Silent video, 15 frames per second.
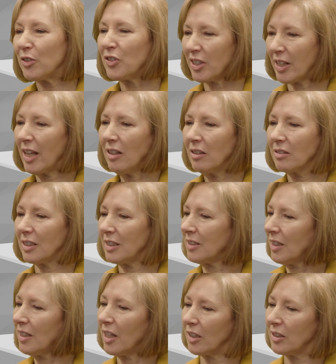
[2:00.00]
of skills. It's
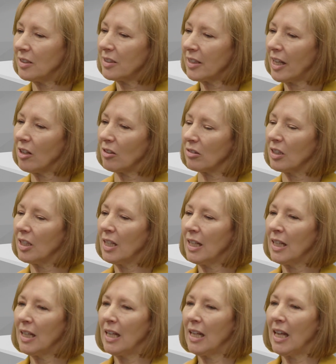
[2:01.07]
a learned skill,
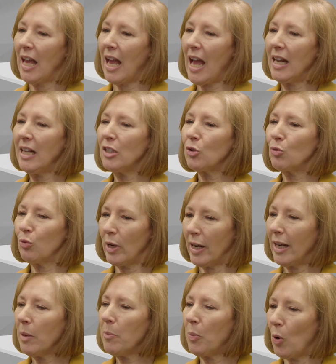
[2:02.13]
and it's
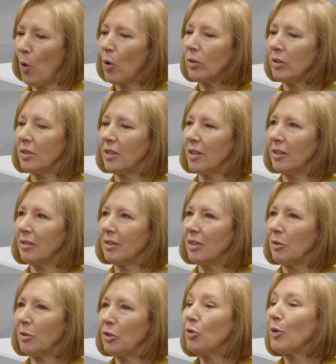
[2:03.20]
really important
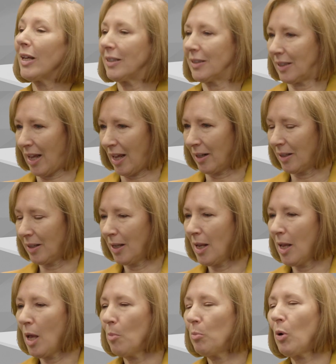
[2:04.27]
to address that.
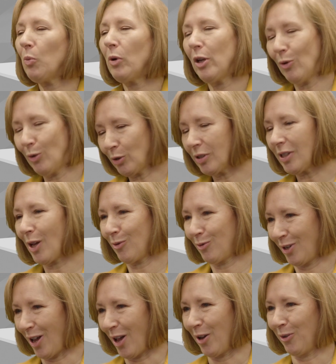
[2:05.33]
But we also
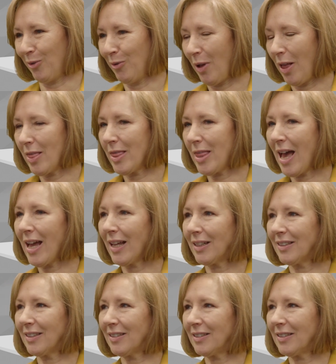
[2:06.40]
know that
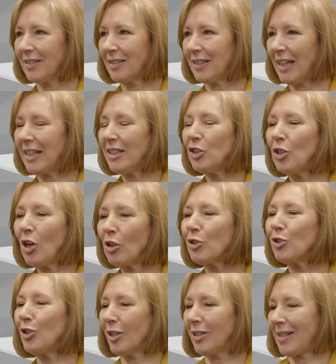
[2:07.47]
it's not
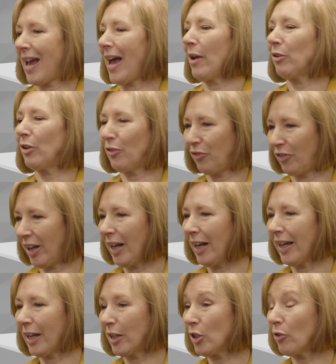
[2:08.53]
just how you're
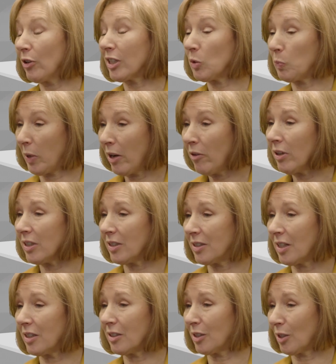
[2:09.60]
feeling and your experience
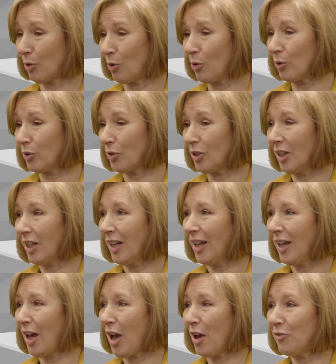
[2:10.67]
that's the cause
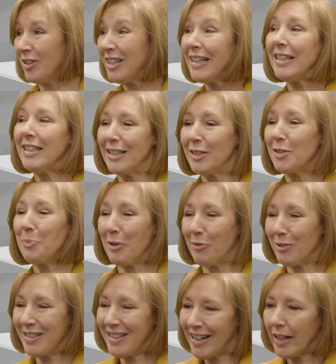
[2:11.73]
of needing to be
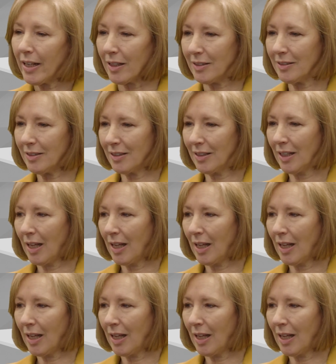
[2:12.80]
resilient.